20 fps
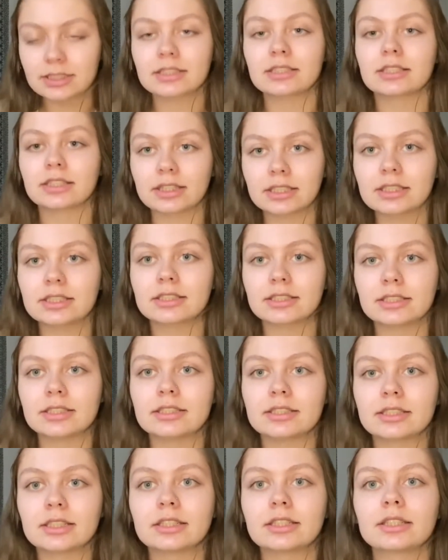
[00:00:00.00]
this
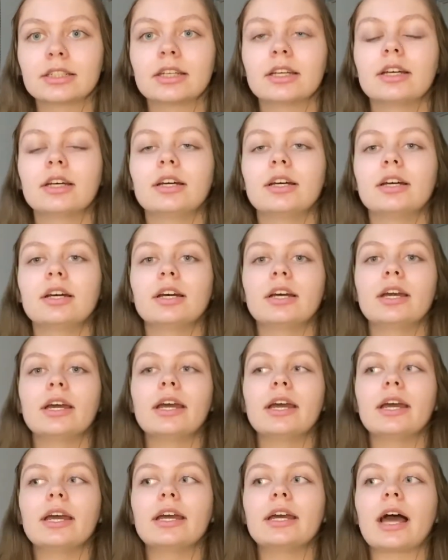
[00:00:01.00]
season.
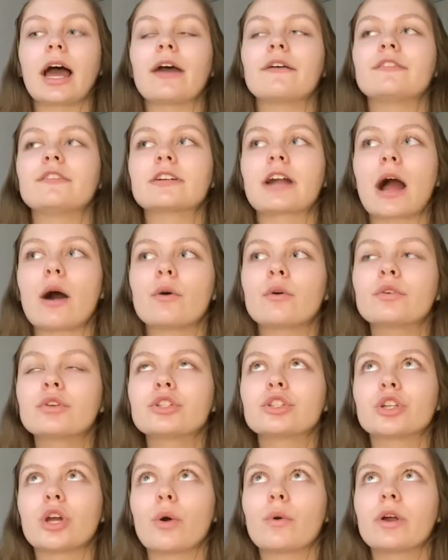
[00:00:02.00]
I forgot what
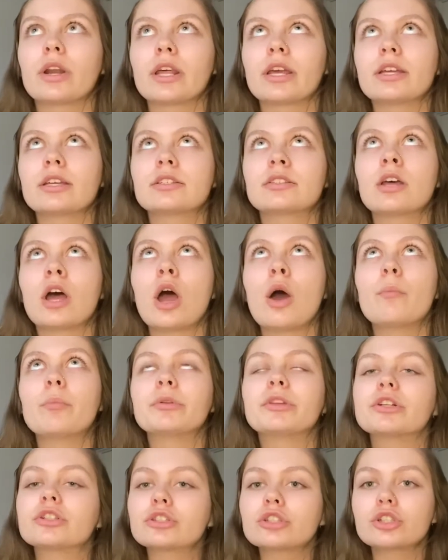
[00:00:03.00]
show it is, but
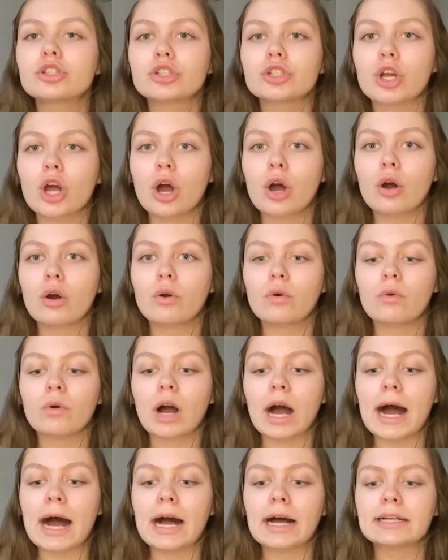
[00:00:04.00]
there's a show
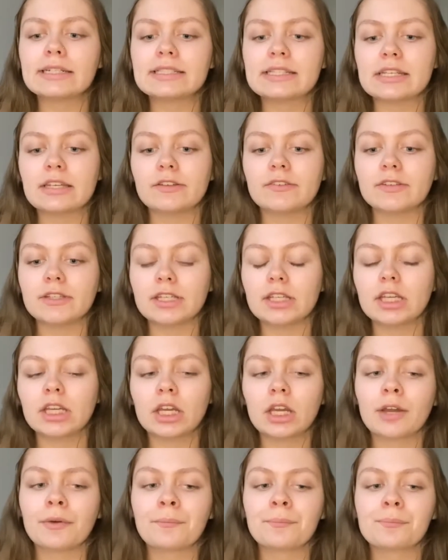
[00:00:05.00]
on TV